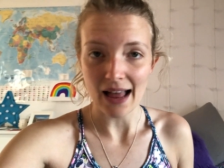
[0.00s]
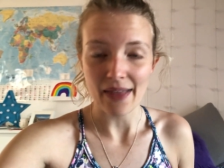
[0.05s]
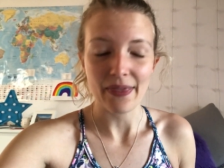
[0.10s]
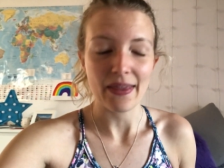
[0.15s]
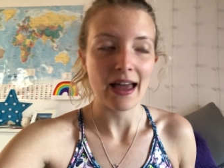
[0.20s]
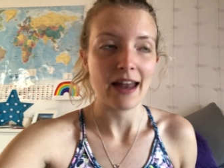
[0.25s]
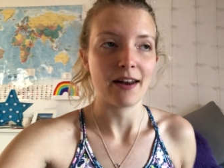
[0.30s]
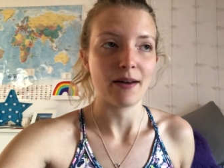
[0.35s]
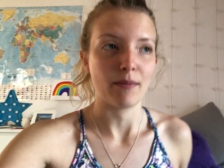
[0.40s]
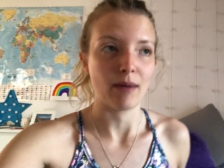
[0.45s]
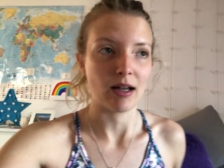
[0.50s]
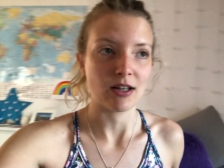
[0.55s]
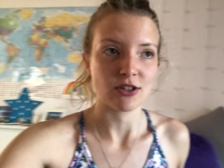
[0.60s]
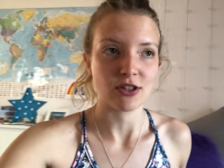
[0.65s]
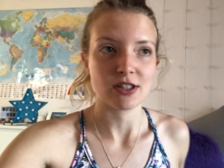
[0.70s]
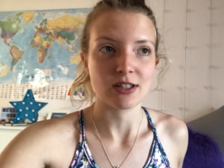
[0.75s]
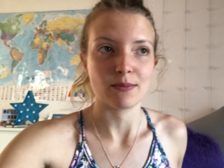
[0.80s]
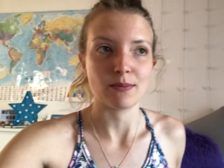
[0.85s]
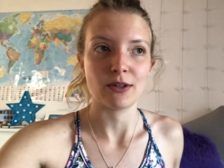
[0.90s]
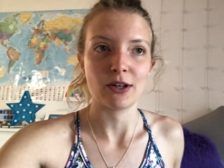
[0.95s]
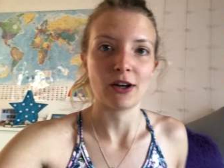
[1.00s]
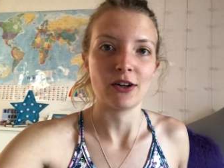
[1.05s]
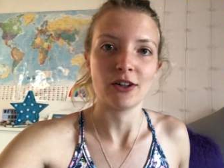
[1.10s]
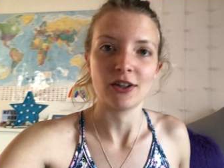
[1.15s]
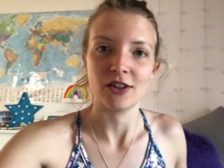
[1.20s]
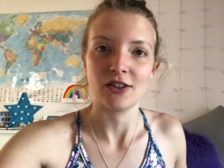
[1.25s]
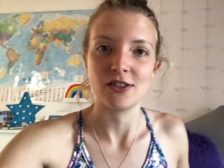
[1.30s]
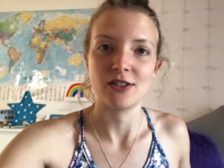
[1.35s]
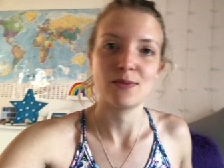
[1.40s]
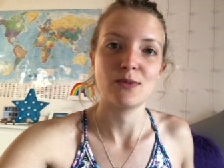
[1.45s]
and then I might do some
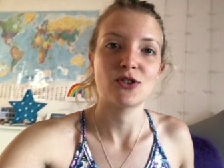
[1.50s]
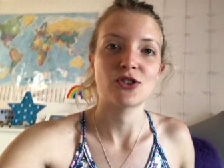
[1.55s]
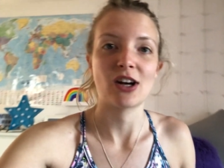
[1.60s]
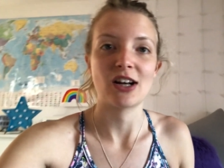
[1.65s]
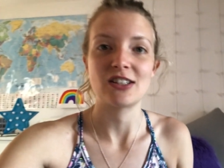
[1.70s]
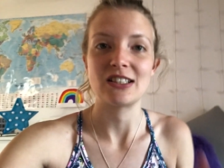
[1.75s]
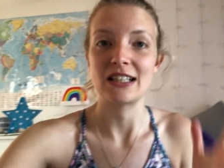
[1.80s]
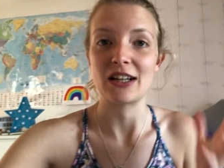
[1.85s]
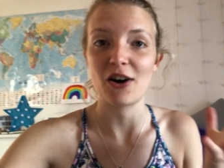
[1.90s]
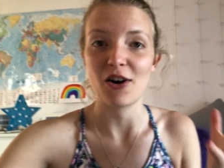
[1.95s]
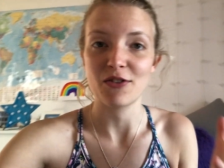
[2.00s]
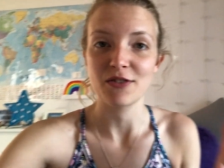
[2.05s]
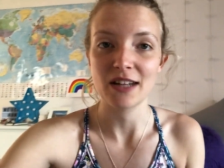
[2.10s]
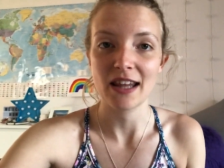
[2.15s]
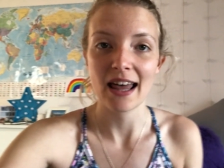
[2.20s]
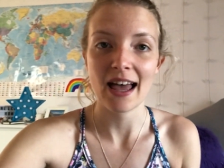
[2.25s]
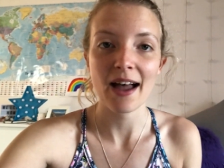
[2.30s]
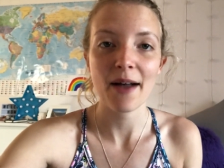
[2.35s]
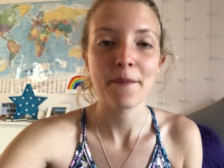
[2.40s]
yoga and some stretching after that.